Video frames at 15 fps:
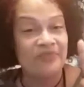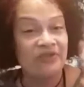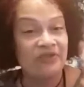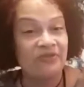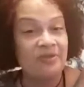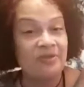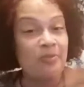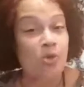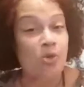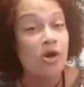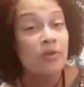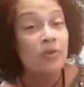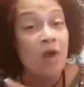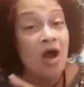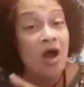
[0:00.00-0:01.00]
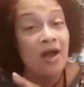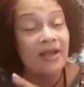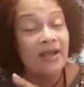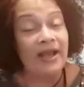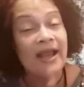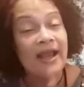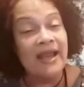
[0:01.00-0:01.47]
from the boardwalk
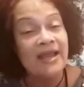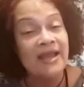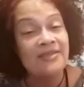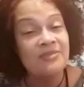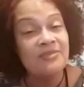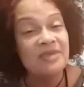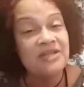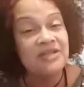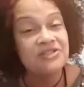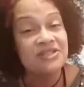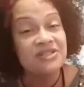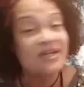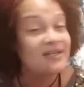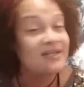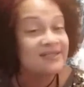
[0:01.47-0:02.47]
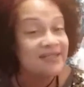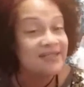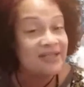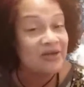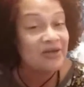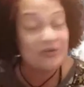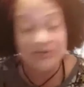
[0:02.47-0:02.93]
and the beach and
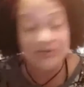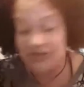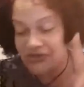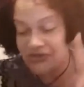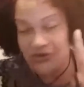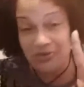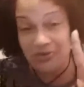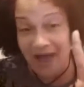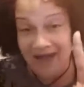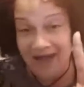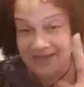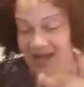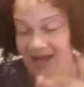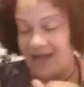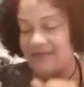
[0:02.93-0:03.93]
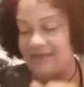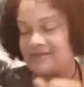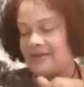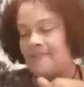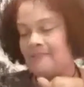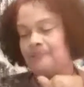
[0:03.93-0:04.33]
casinos. 2 blocks, guys.